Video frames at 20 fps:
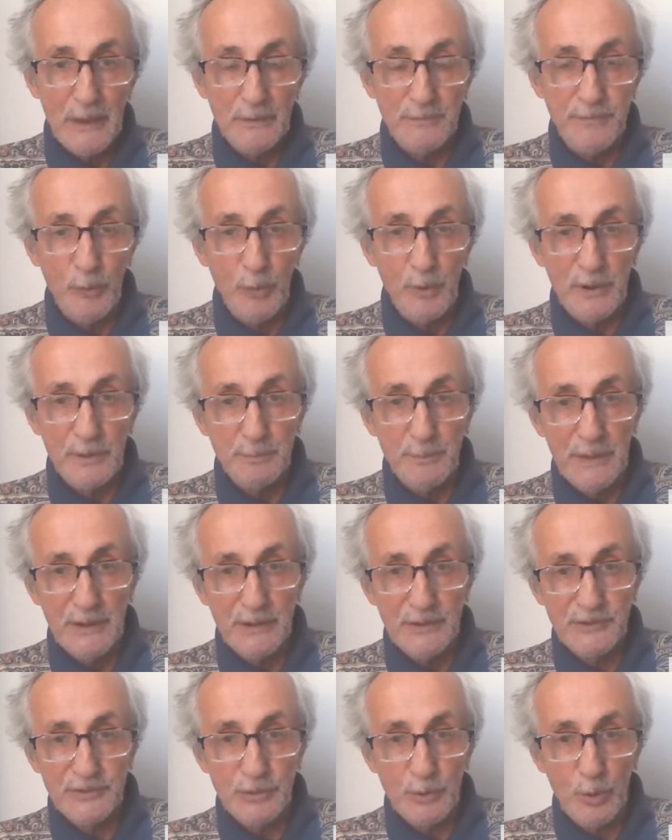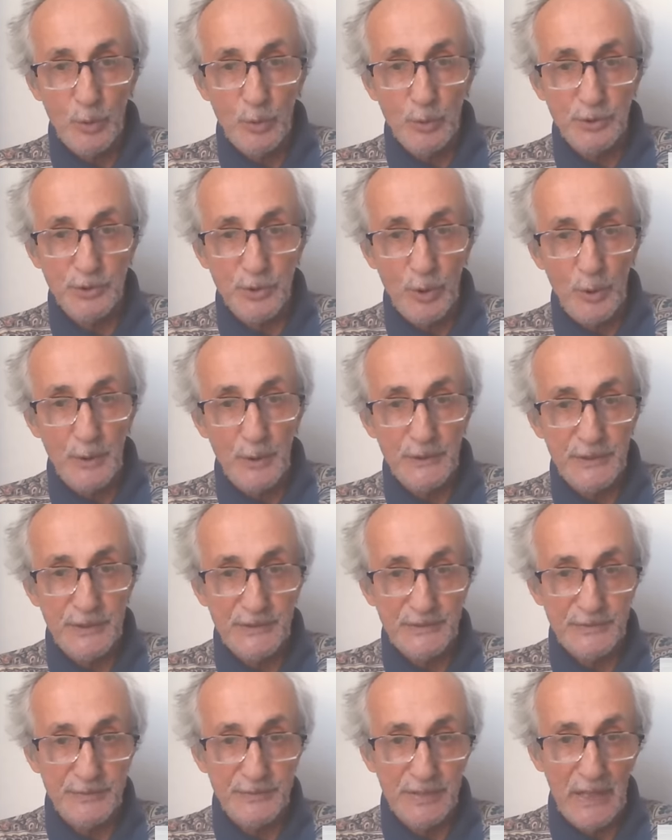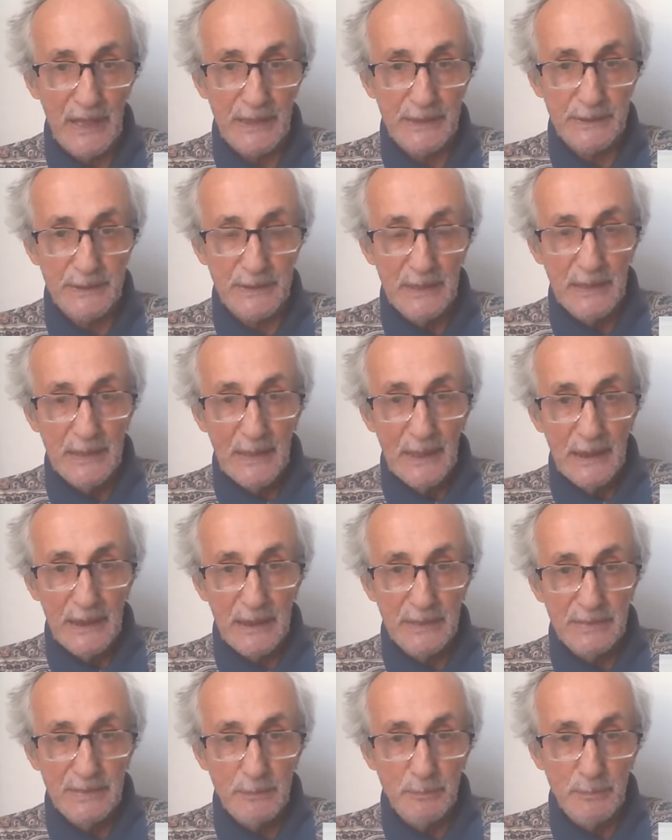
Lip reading: foreign minister who turned his flight in the